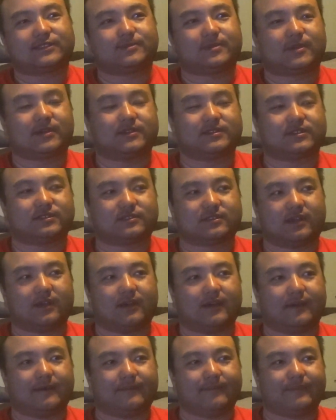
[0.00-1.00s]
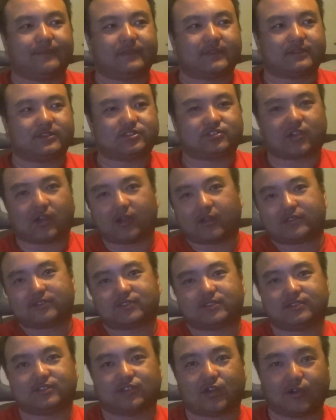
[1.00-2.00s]
because there's
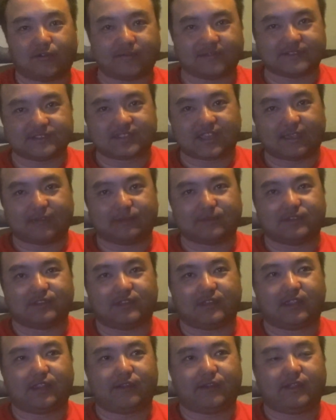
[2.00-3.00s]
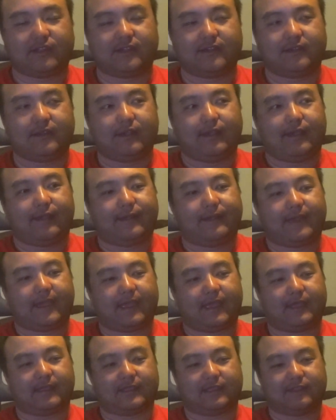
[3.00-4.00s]
sharks and dolphins came into the area,
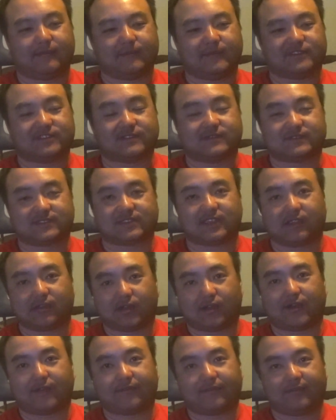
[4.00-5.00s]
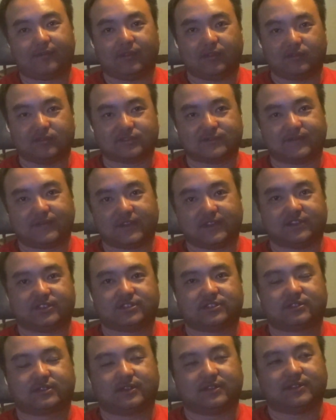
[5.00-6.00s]
and they must have scared off those
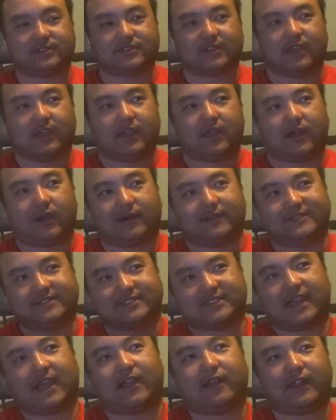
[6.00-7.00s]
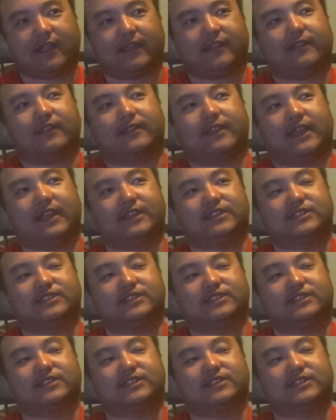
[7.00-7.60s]
fish. Because on Saturday, that